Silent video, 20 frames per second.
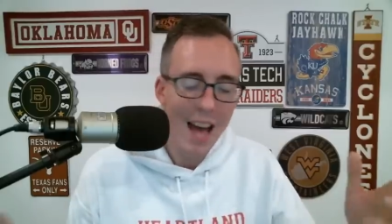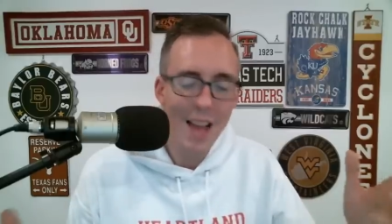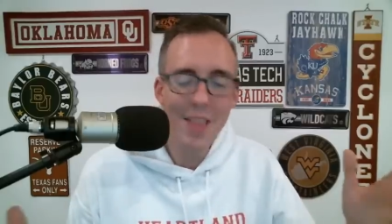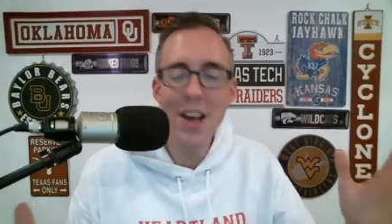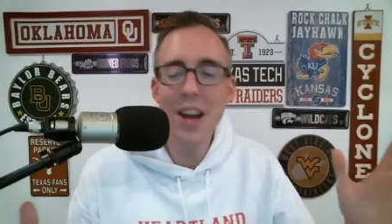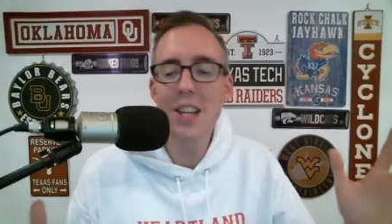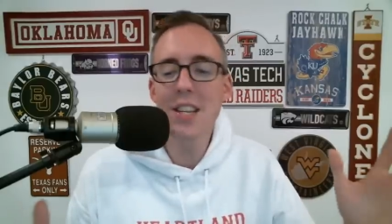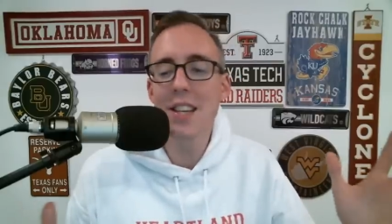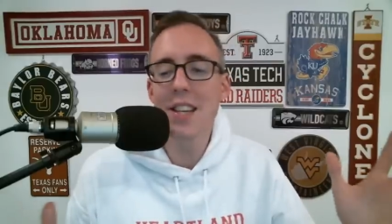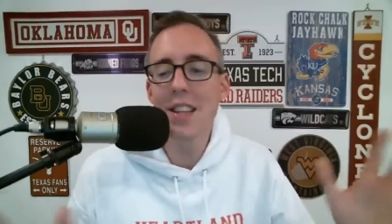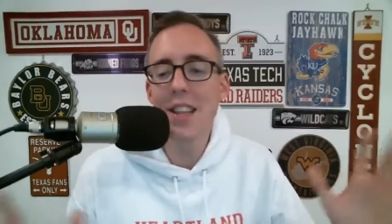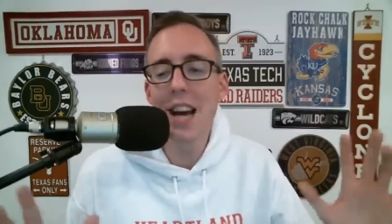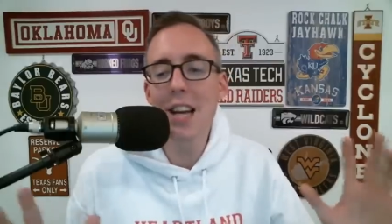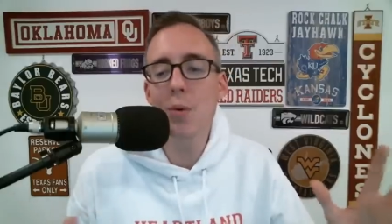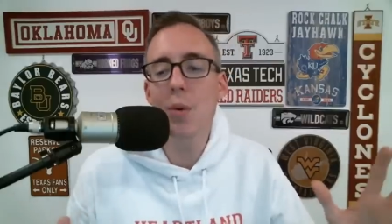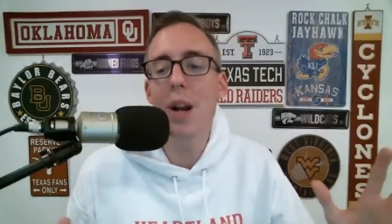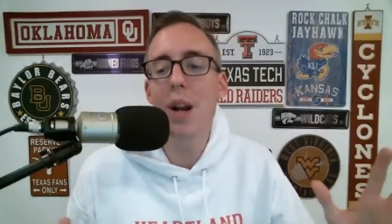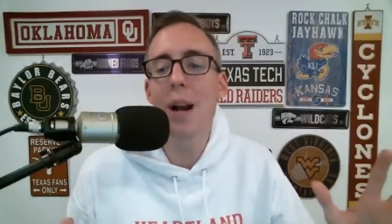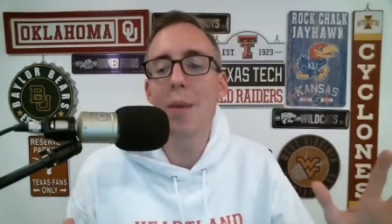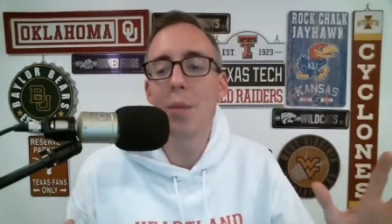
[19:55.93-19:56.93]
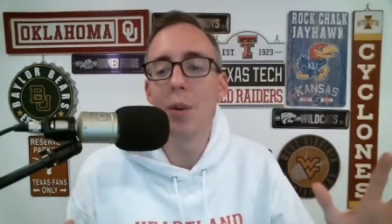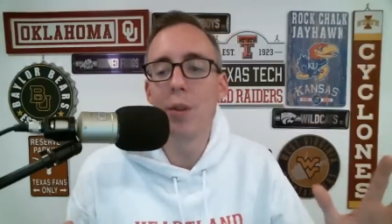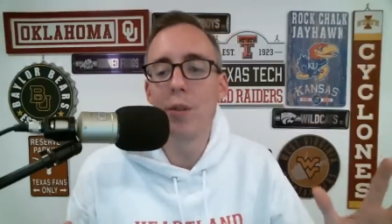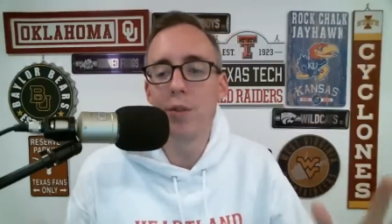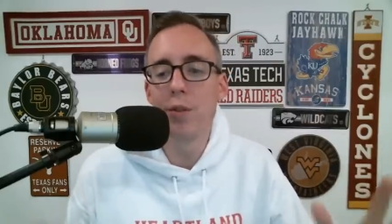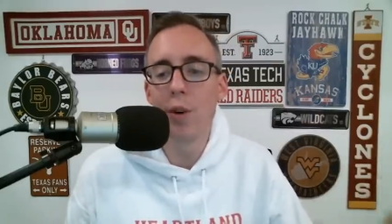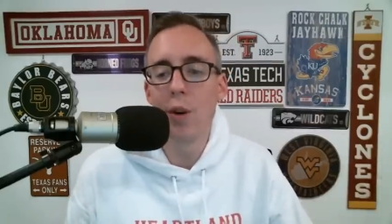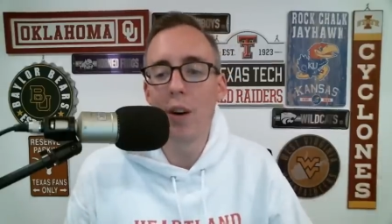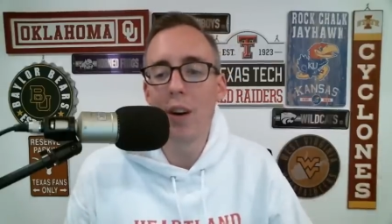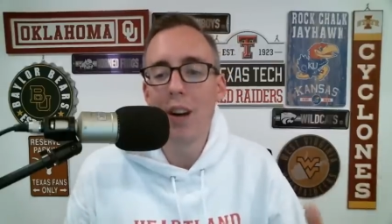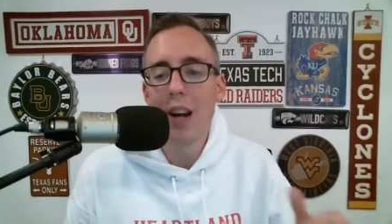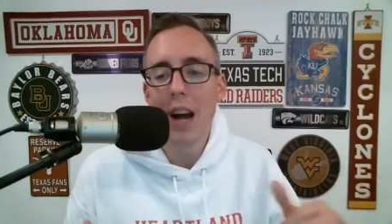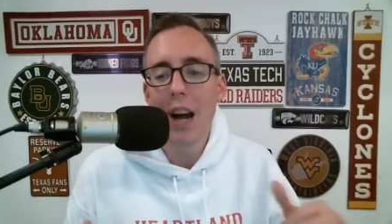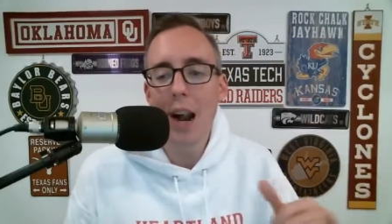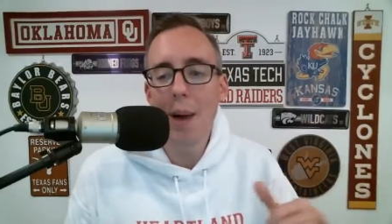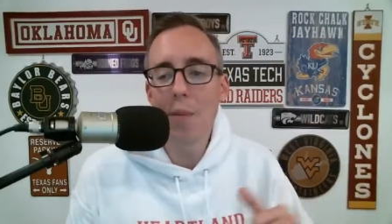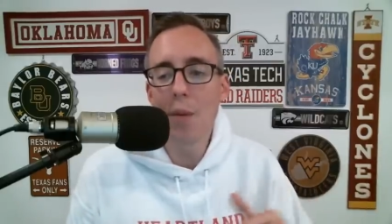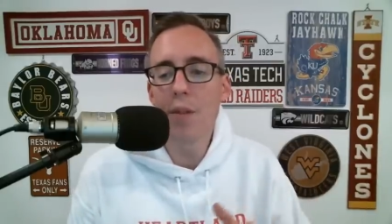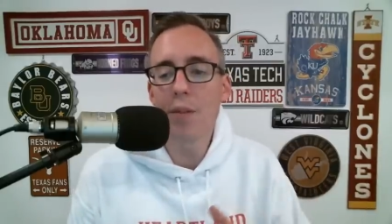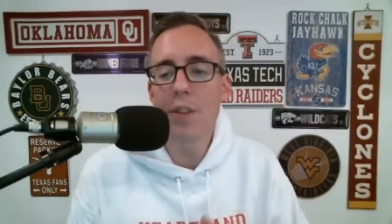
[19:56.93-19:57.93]
That's what I'm rooting for.
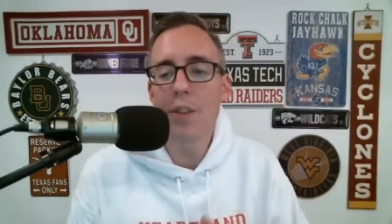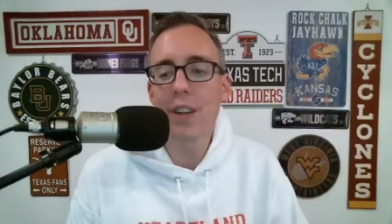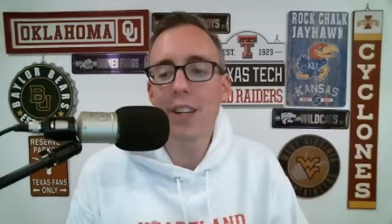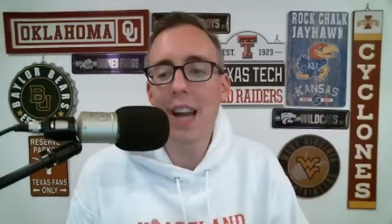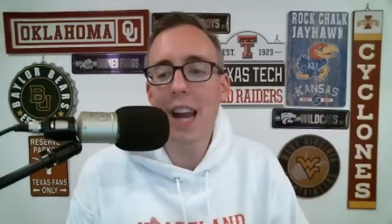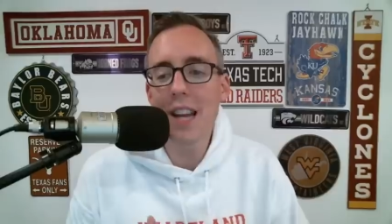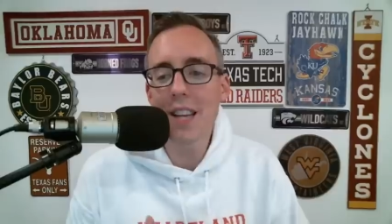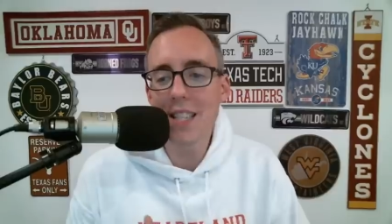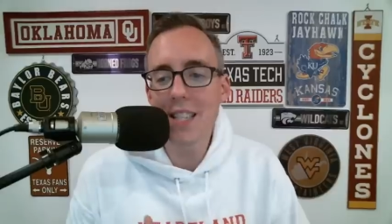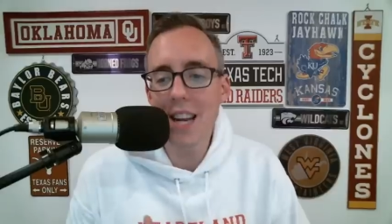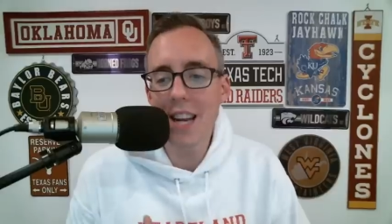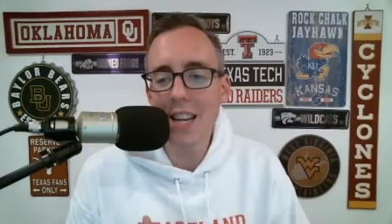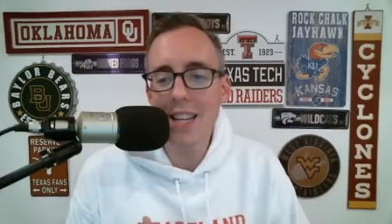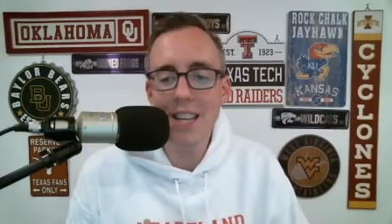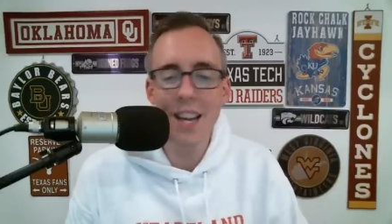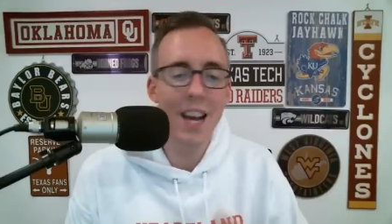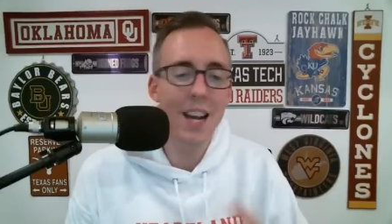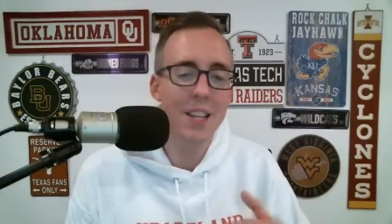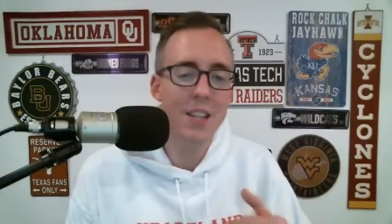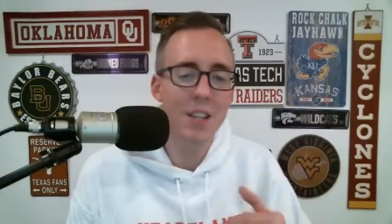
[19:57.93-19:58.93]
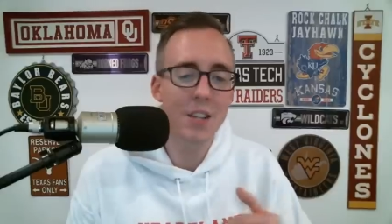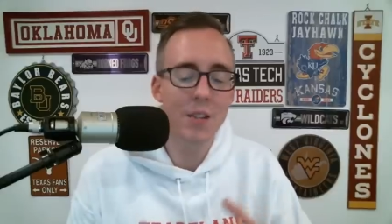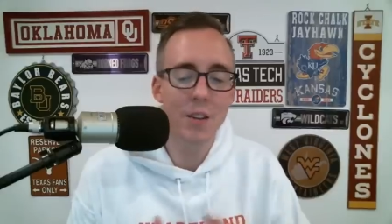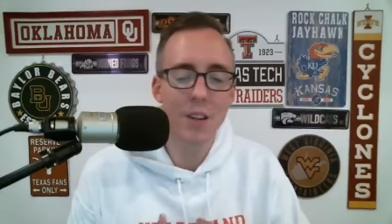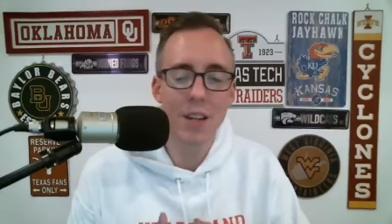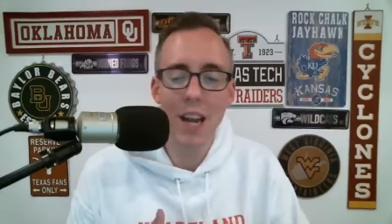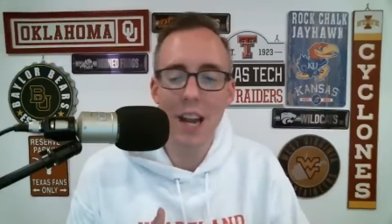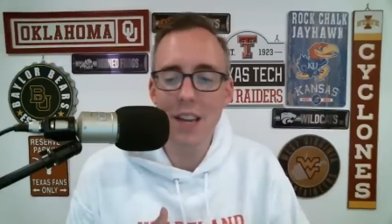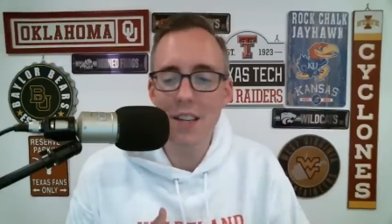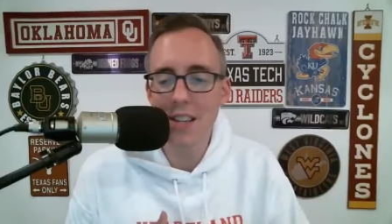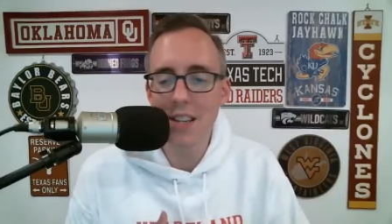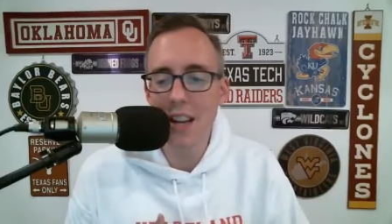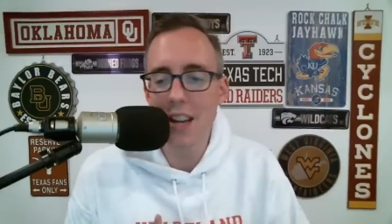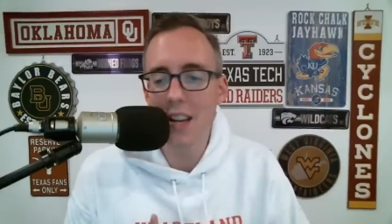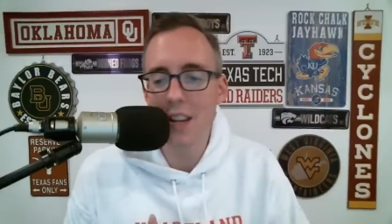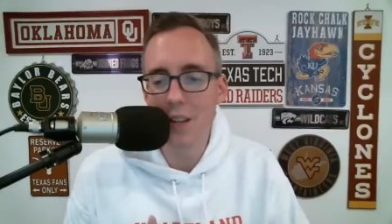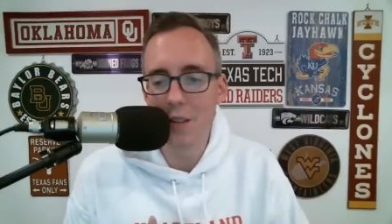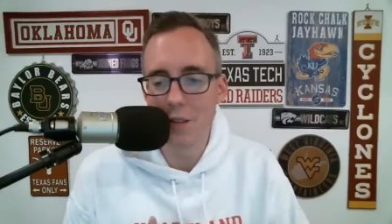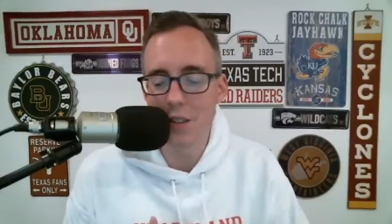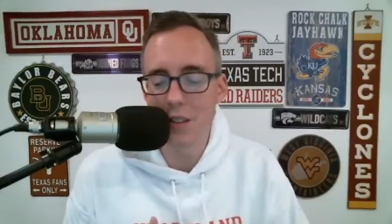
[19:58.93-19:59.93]
I'm rooting for K-State, Texas, or K-State,
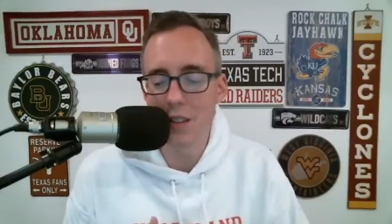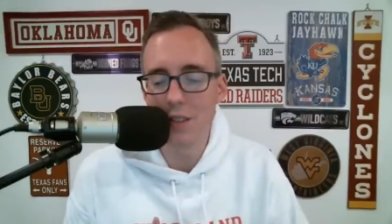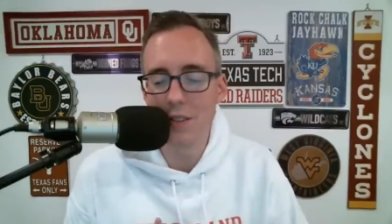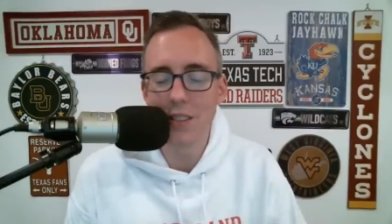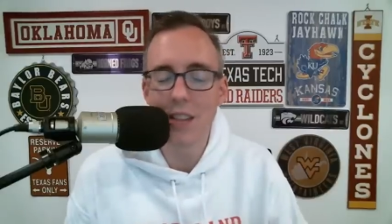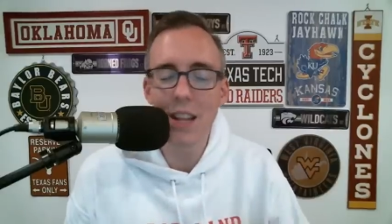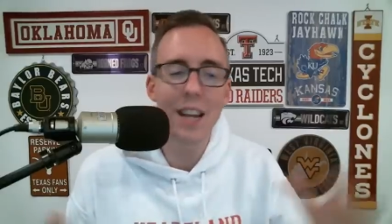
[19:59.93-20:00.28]
Houston.